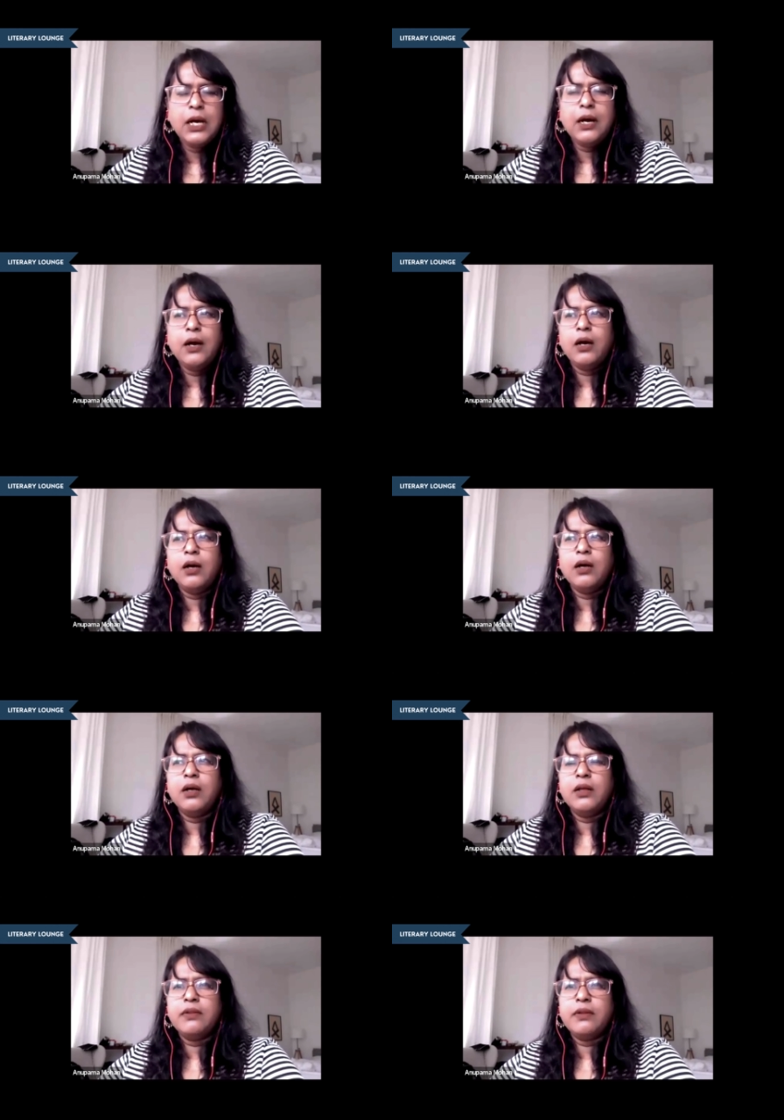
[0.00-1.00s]
Uh,
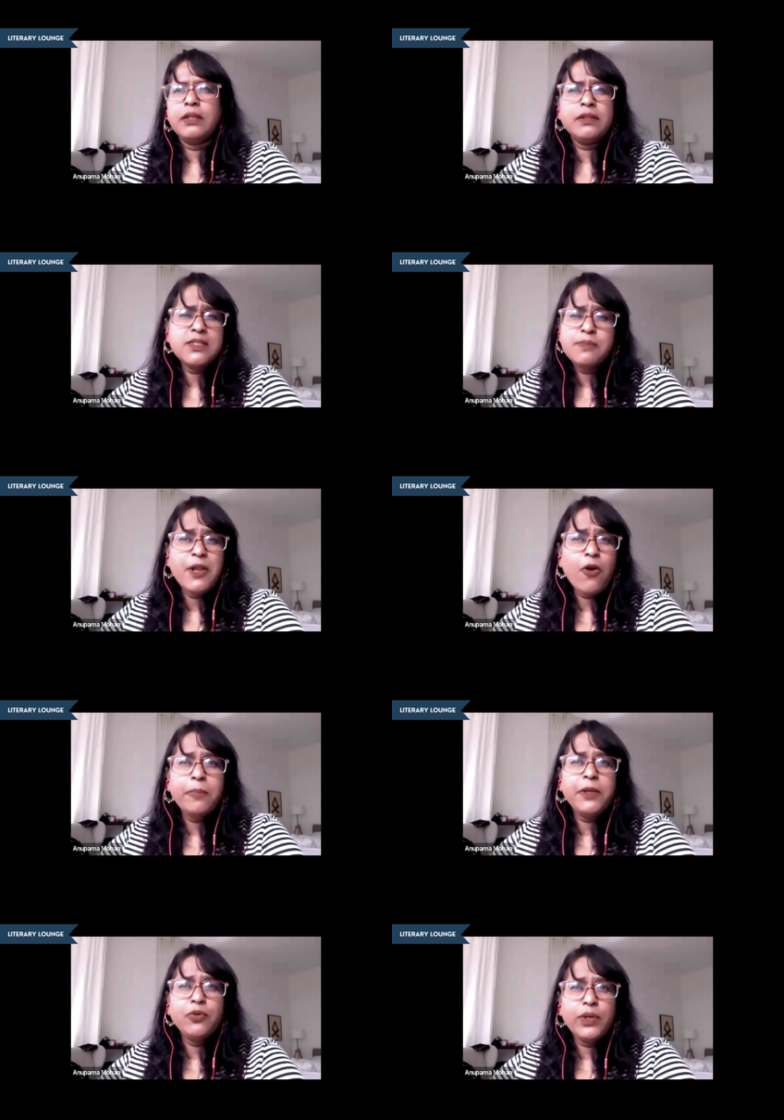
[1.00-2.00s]
these may not
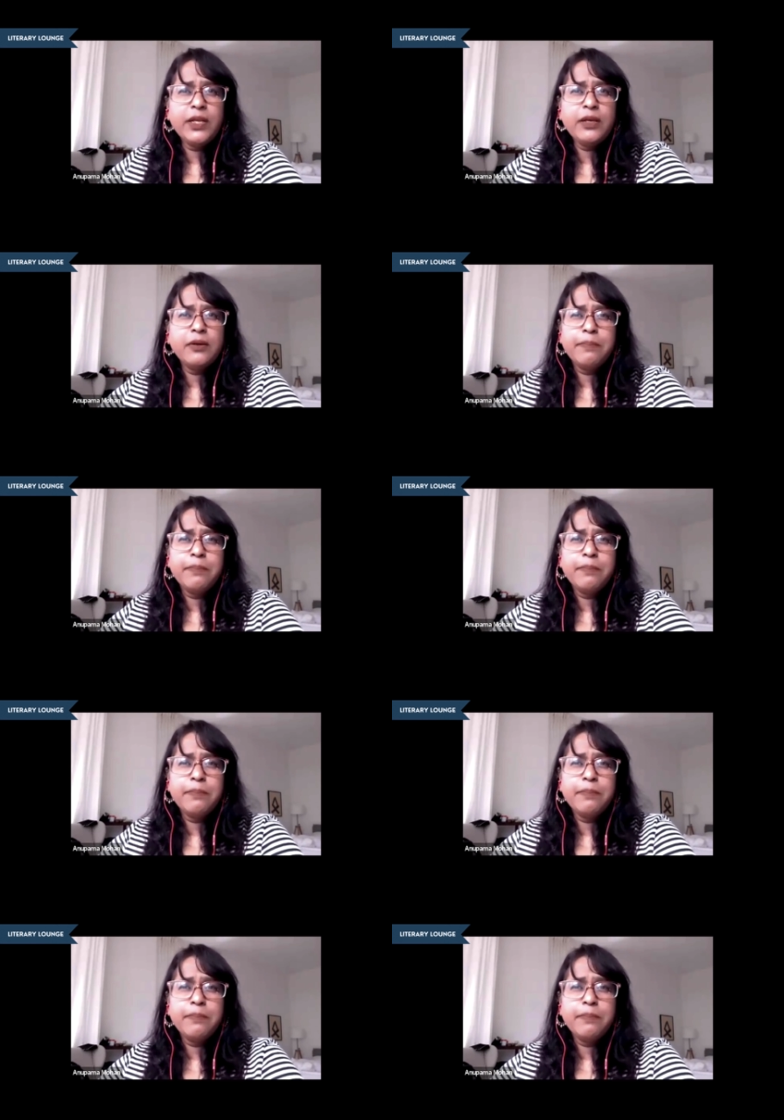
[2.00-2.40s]
be unique.